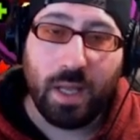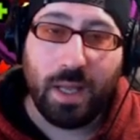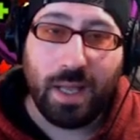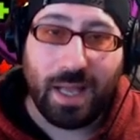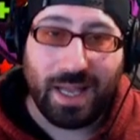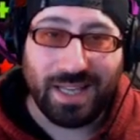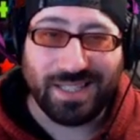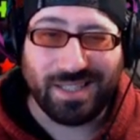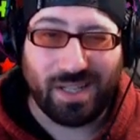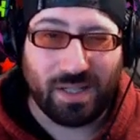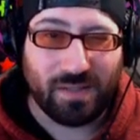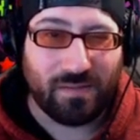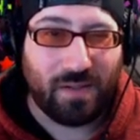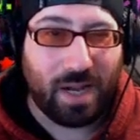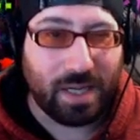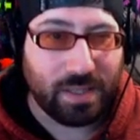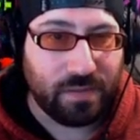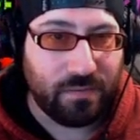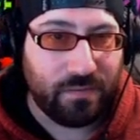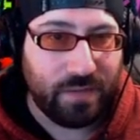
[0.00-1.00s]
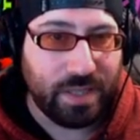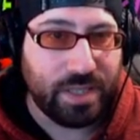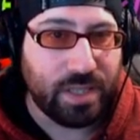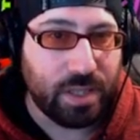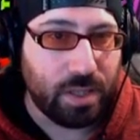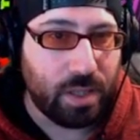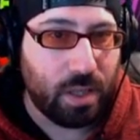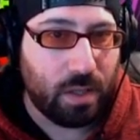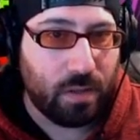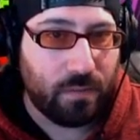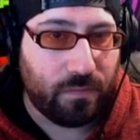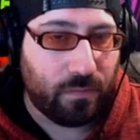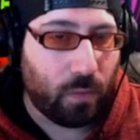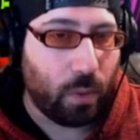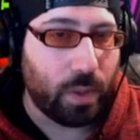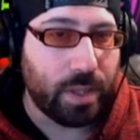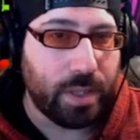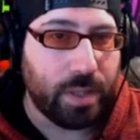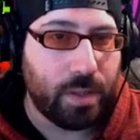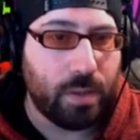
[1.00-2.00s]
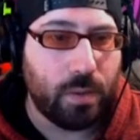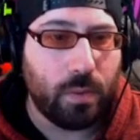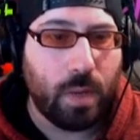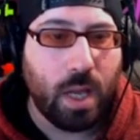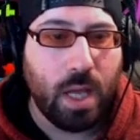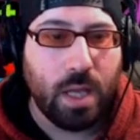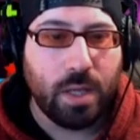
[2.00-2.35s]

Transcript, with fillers: has unlocked Vision for you.